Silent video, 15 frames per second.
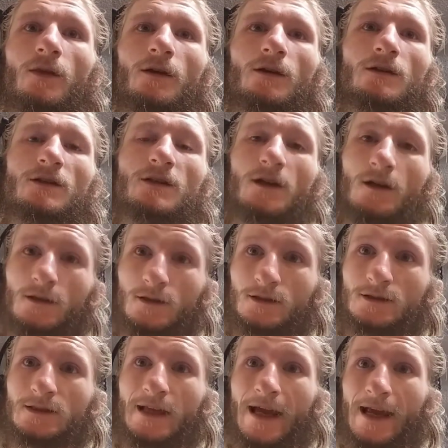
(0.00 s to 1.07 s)
certain
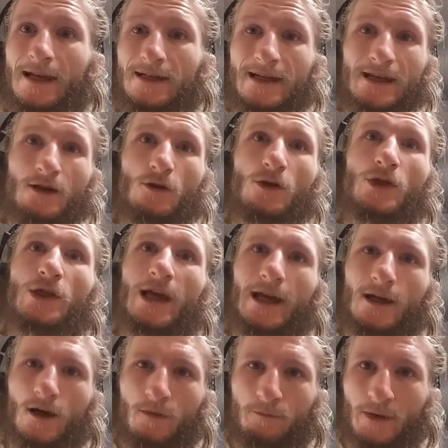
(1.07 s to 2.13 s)
things that you
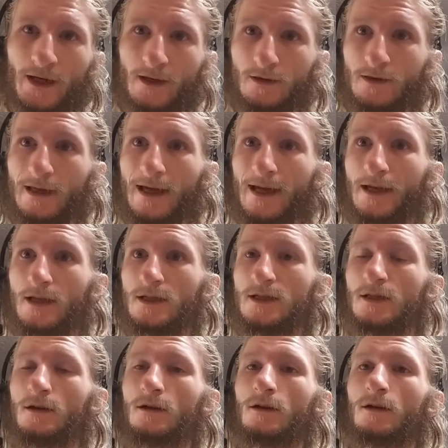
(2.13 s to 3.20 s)
think are big
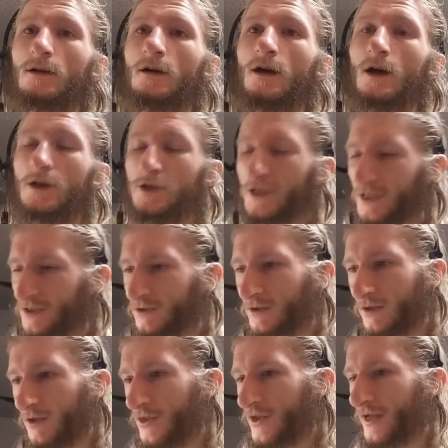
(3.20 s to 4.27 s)
things are just
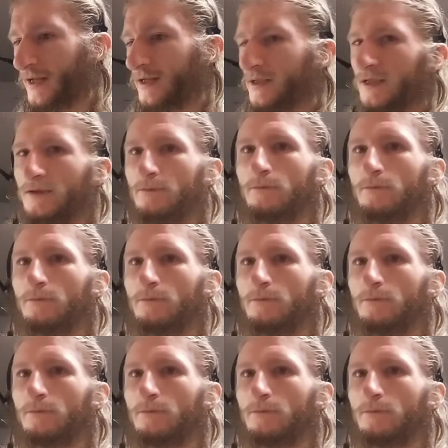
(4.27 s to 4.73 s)
little things.